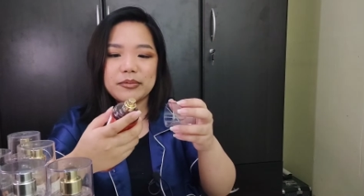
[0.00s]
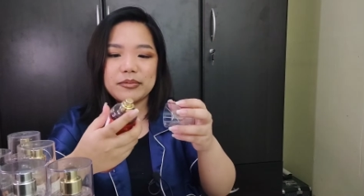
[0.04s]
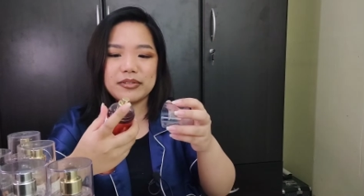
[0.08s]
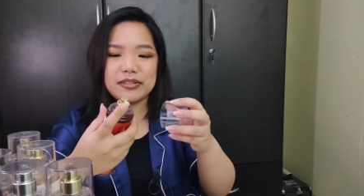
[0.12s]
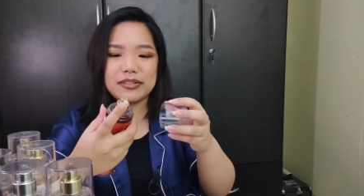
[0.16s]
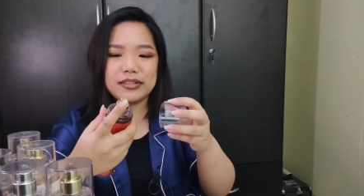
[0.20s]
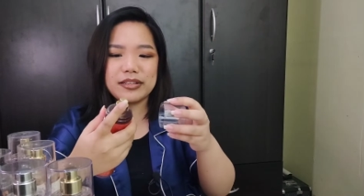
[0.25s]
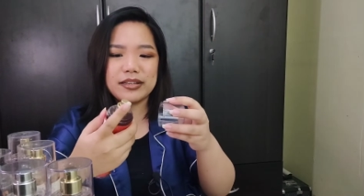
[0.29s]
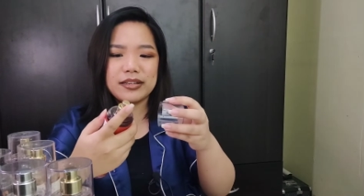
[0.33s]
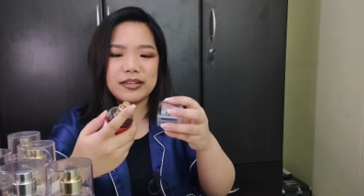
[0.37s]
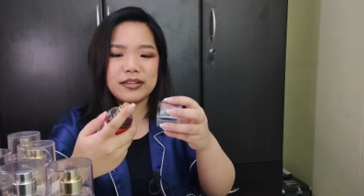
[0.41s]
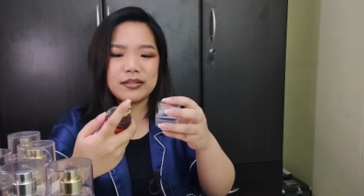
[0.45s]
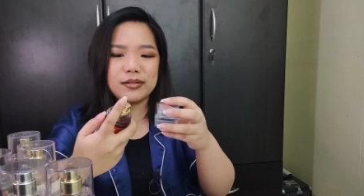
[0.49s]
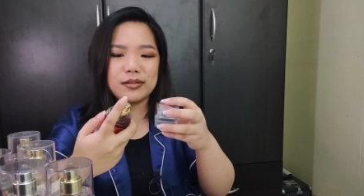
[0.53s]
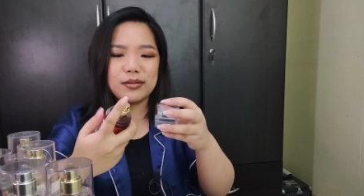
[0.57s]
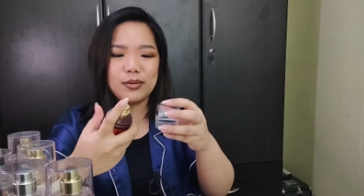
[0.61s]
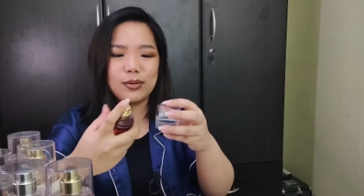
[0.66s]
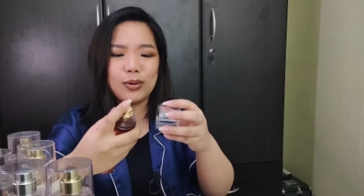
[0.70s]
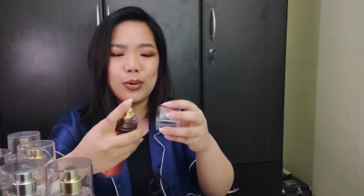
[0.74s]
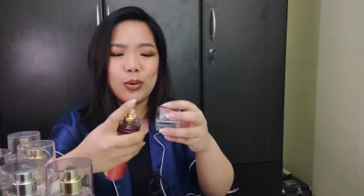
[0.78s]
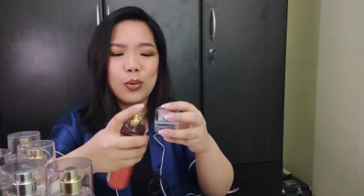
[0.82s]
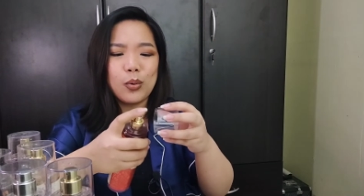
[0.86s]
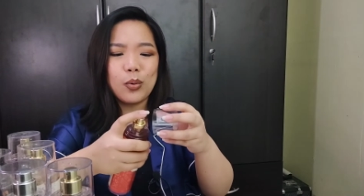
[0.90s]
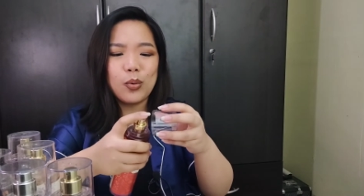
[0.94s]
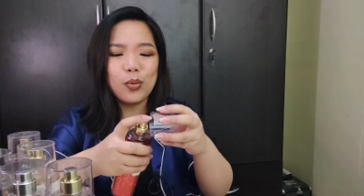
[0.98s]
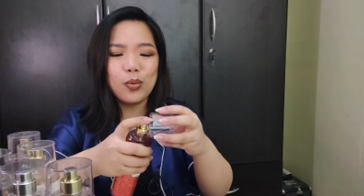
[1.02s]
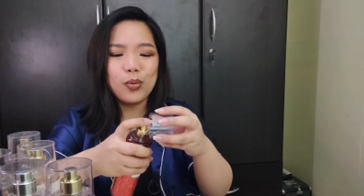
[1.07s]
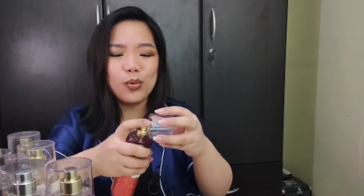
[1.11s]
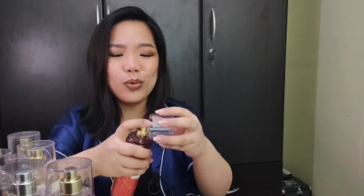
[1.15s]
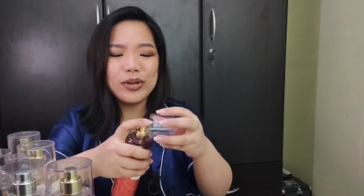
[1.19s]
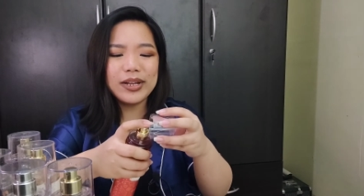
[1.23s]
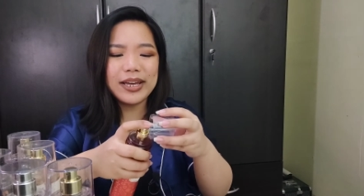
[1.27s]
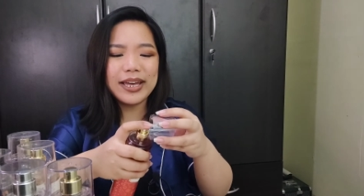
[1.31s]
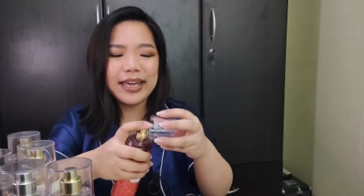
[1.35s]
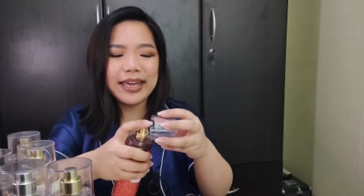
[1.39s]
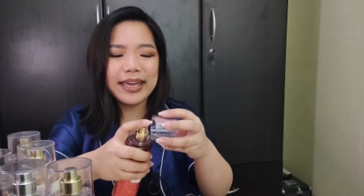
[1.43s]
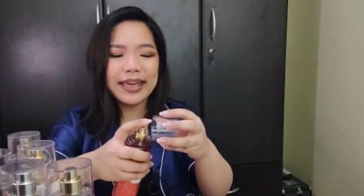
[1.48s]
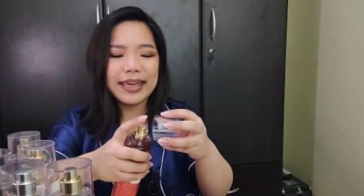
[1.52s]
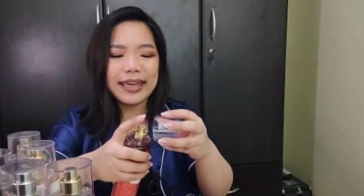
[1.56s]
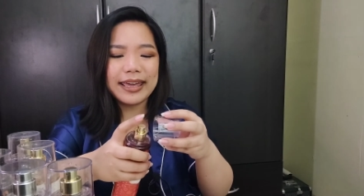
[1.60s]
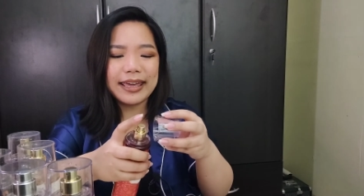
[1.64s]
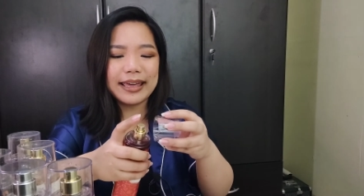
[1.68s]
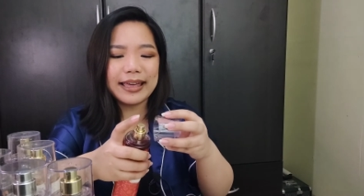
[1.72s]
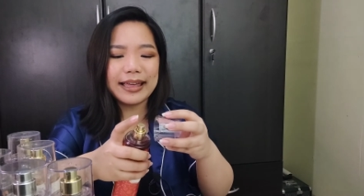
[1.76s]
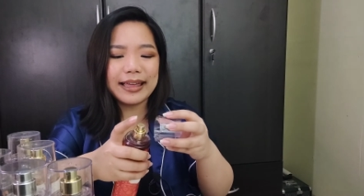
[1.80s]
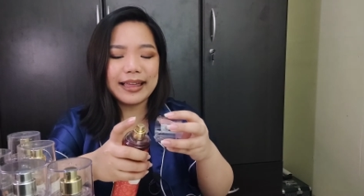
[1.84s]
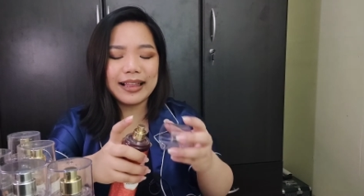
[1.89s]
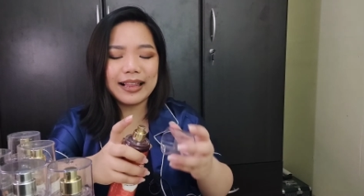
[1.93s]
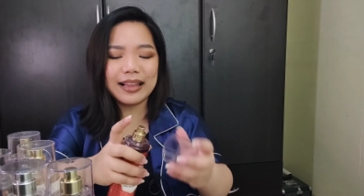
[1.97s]
I was like, who the
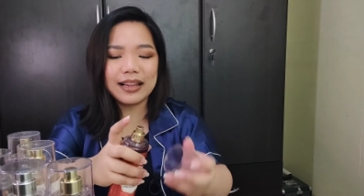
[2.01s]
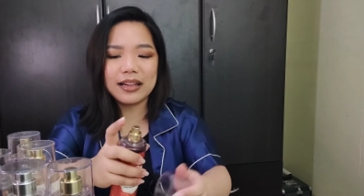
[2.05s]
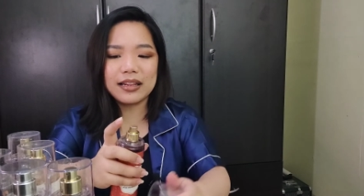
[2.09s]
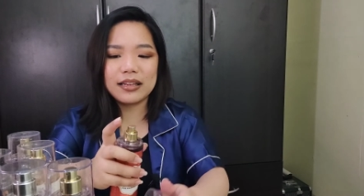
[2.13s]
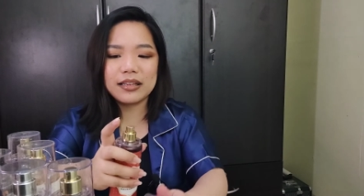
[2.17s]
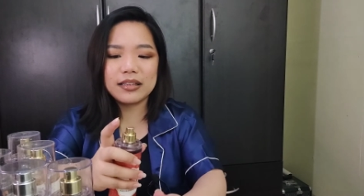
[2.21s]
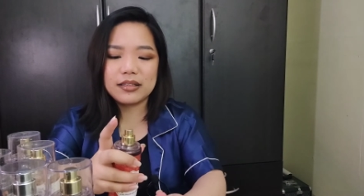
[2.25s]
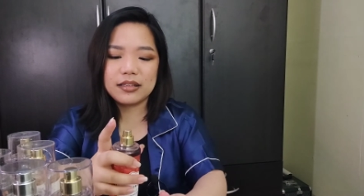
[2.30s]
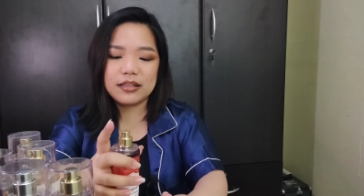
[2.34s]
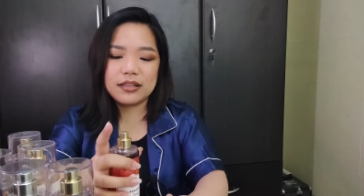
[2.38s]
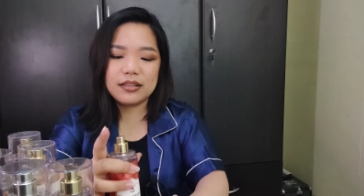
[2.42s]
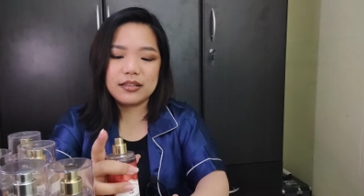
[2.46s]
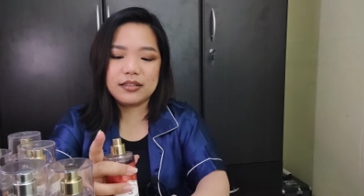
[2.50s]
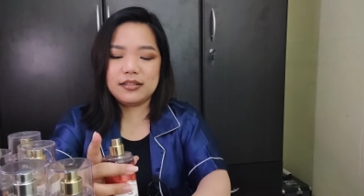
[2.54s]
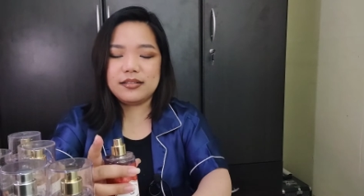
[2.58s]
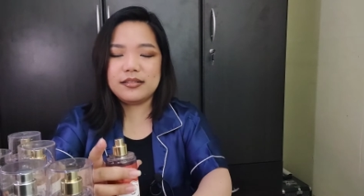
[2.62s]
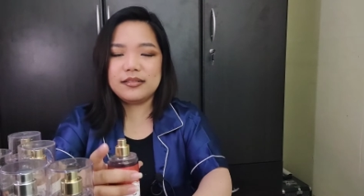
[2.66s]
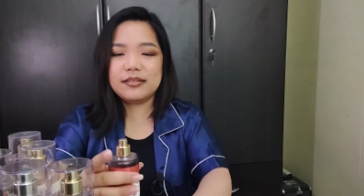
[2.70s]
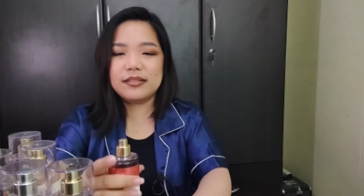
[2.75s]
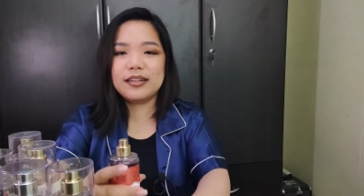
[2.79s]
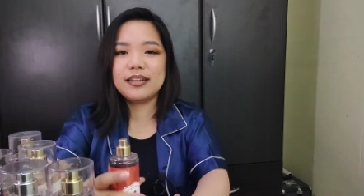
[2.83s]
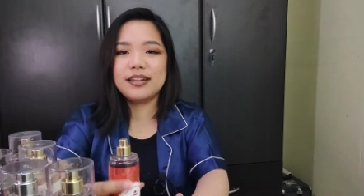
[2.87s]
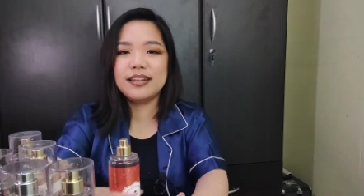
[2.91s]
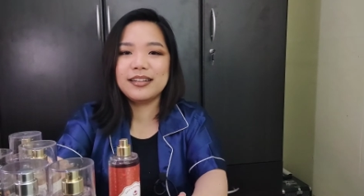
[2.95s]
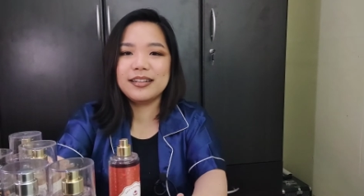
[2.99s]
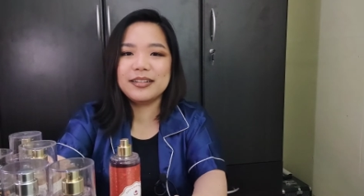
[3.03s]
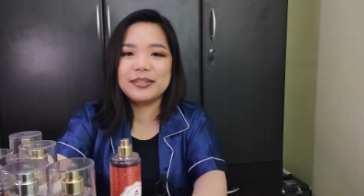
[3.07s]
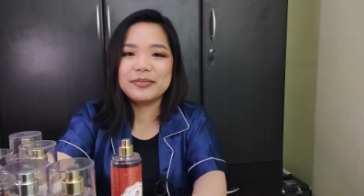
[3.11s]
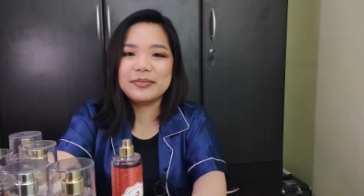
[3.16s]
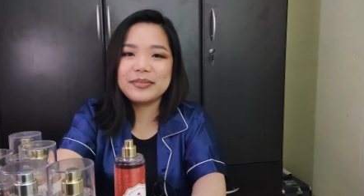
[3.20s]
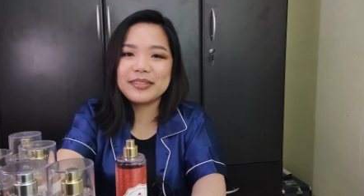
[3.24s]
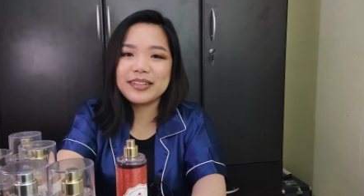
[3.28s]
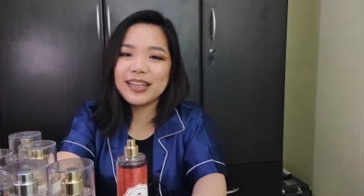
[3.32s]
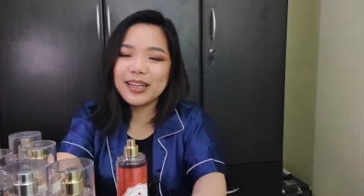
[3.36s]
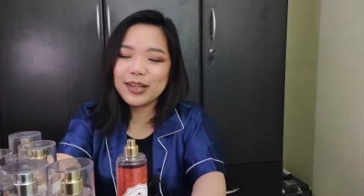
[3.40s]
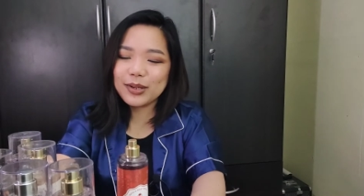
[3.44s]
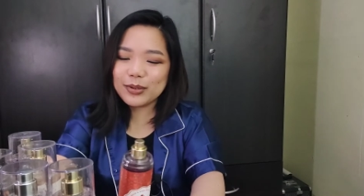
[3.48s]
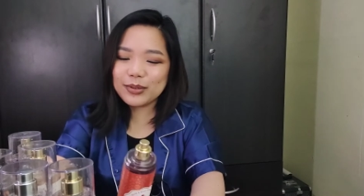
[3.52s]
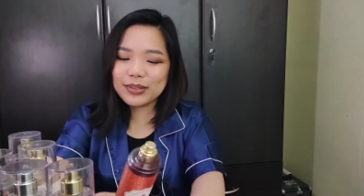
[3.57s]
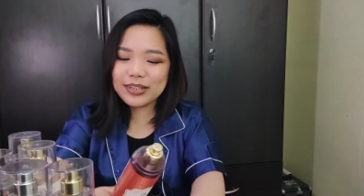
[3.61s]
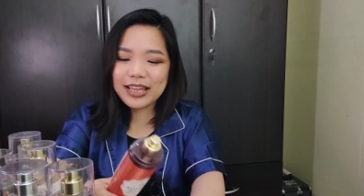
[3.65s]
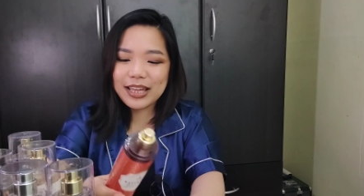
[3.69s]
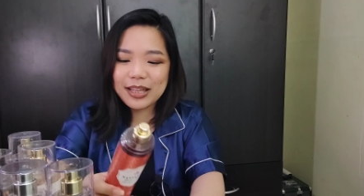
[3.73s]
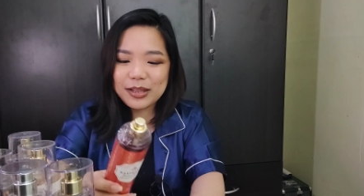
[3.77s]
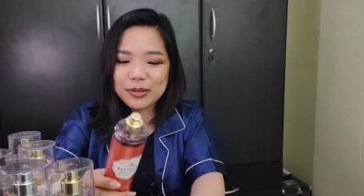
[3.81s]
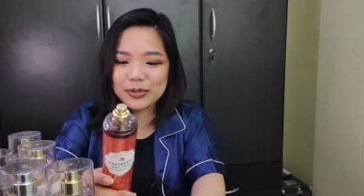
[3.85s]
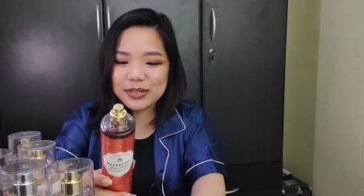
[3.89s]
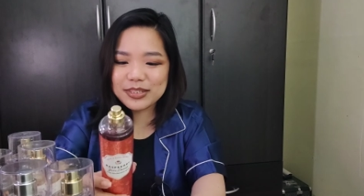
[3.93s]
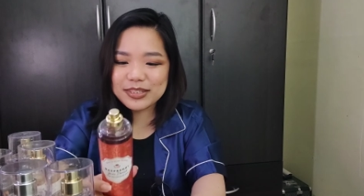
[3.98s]
hell? Who
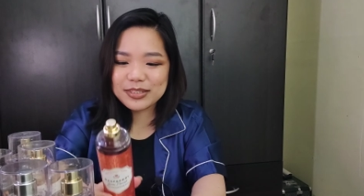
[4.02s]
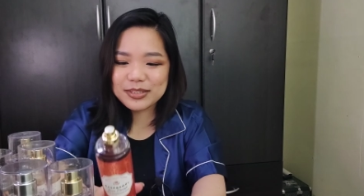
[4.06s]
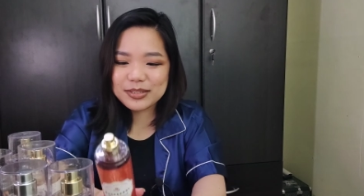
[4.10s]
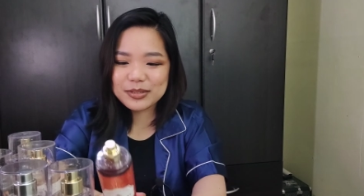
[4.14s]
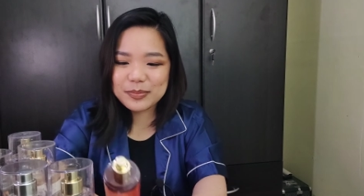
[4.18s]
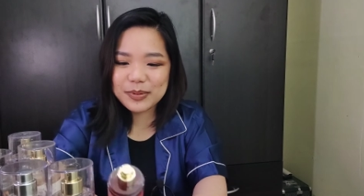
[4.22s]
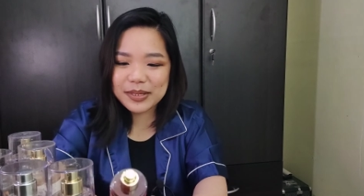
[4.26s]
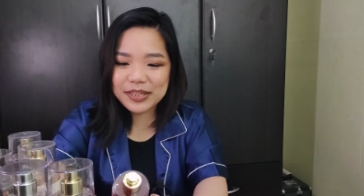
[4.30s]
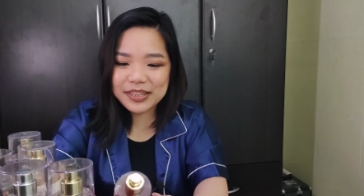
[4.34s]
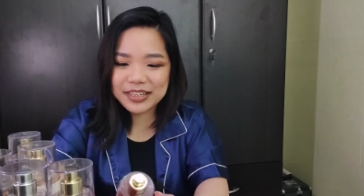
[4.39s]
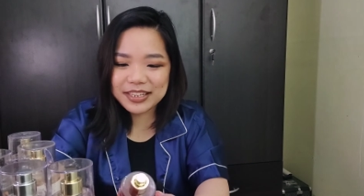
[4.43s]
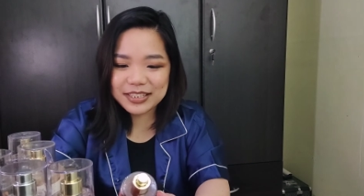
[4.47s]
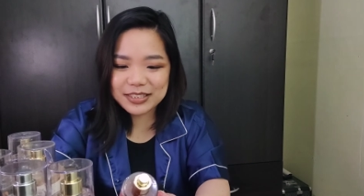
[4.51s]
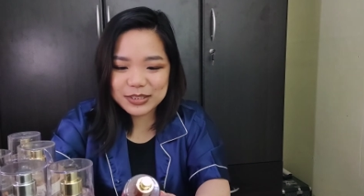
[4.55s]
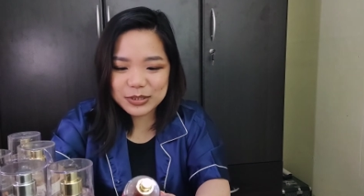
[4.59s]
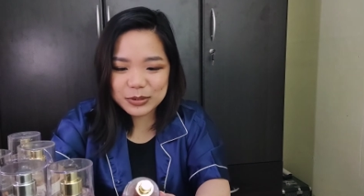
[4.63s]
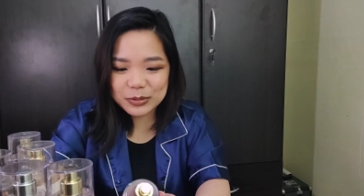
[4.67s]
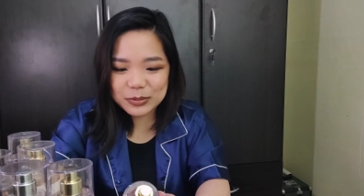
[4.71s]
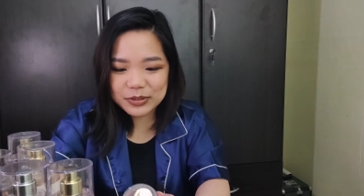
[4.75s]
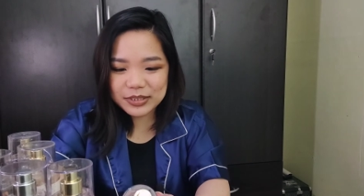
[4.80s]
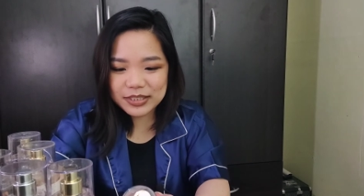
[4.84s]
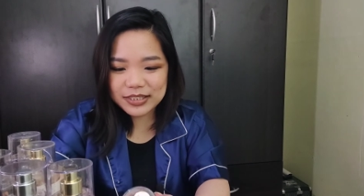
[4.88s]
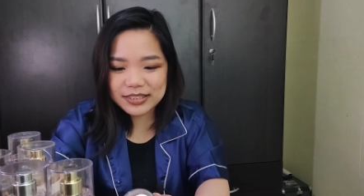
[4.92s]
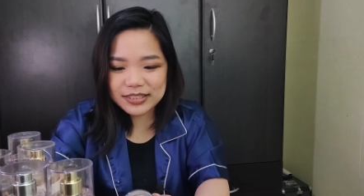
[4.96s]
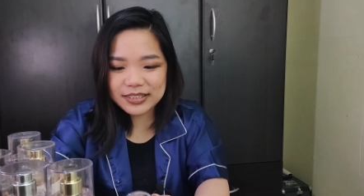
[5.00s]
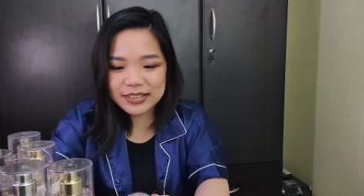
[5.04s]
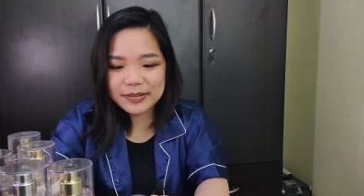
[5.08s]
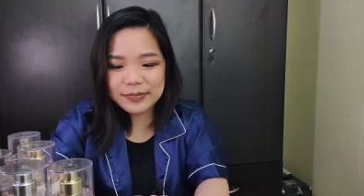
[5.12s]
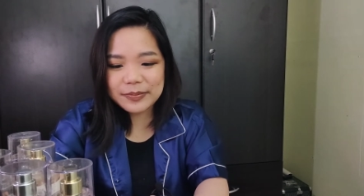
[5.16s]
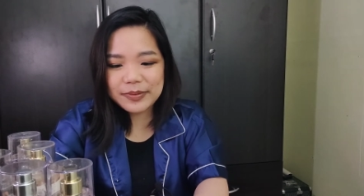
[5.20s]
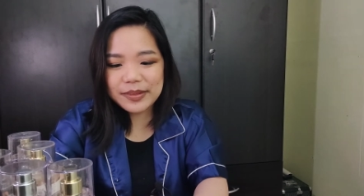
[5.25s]
the hell wants to smell like a donut?